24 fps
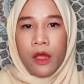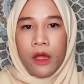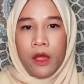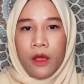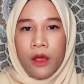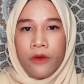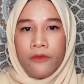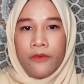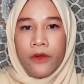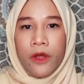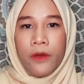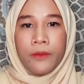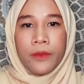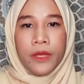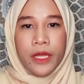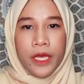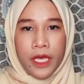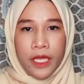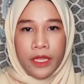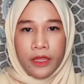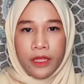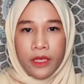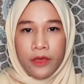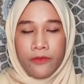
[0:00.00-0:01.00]
From the
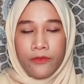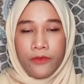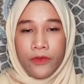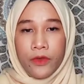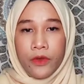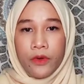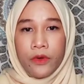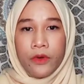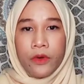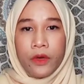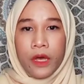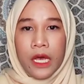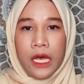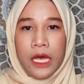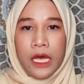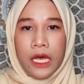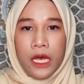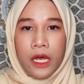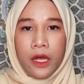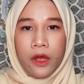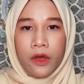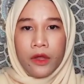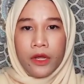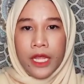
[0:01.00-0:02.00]
interview
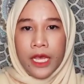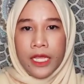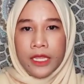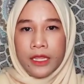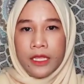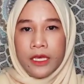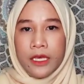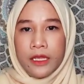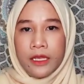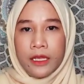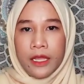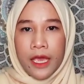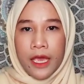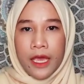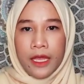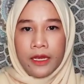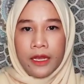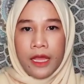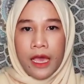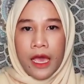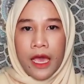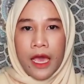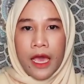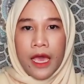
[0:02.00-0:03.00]
conducted,
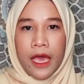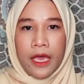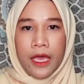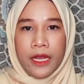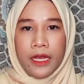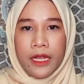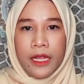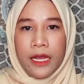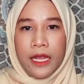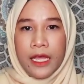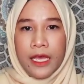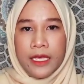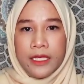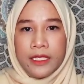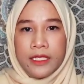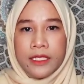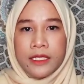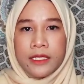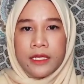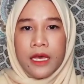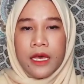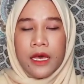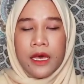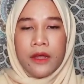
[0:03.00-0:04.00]
then I
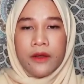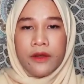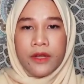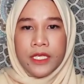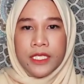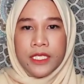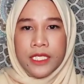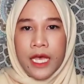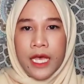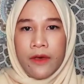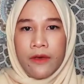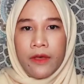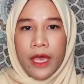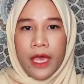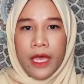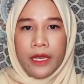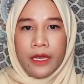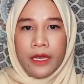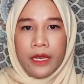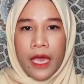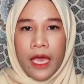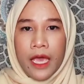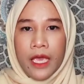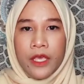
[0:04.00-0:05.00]
analyze result
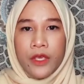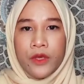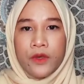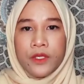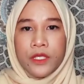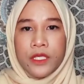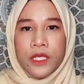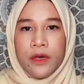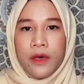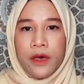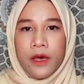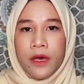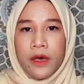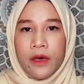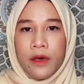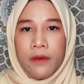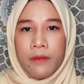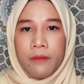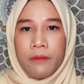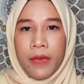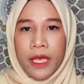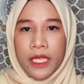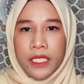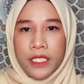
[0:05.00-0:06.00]
and I use the
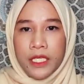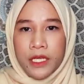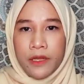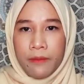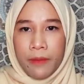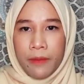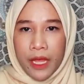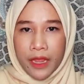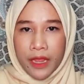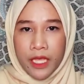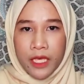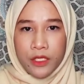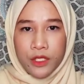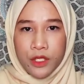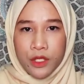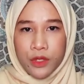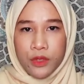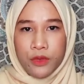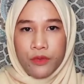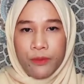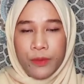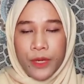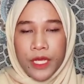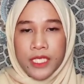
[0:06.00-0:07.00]
metric methods
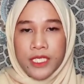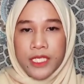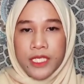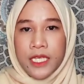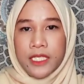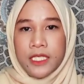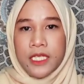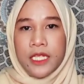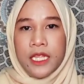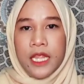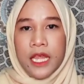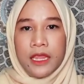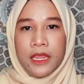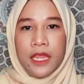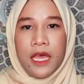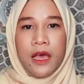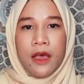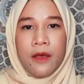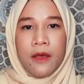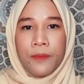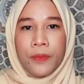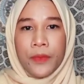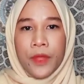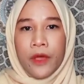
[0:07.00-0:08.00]
to present the
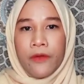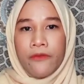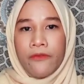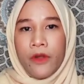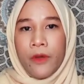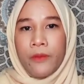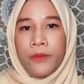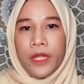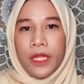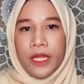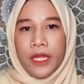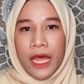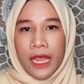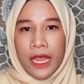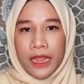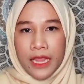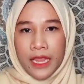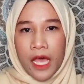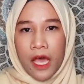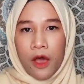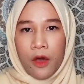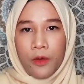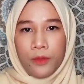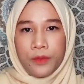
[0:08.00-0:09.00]
data. From the
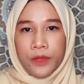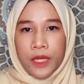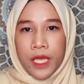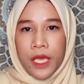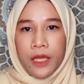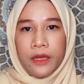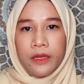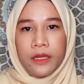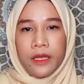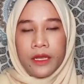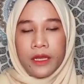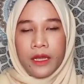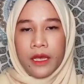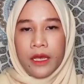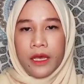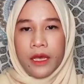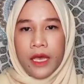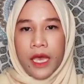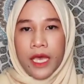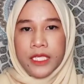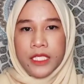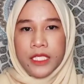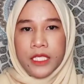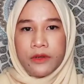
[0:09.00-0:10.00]
data obtained
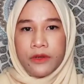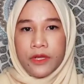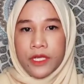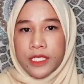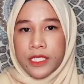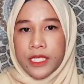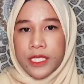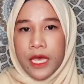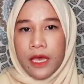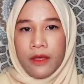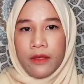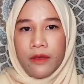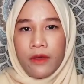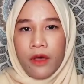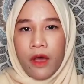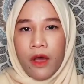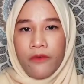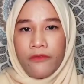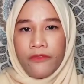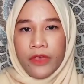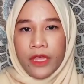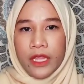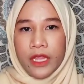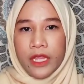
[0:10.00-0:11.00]
as a result
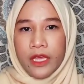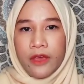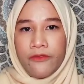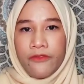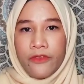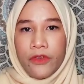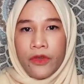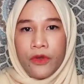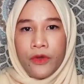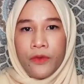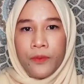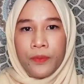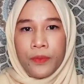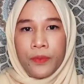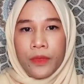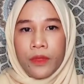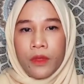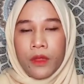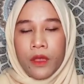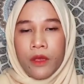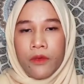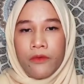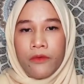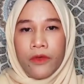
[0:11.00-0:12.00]
of interview
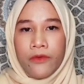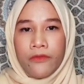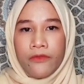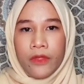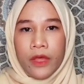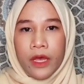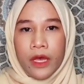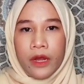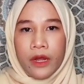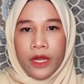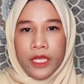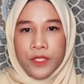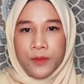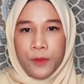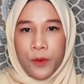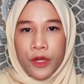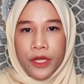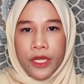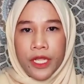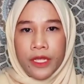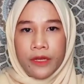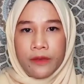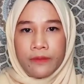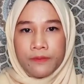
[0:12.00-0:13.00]
with the
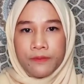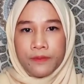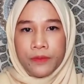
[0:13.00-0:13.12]
respondent,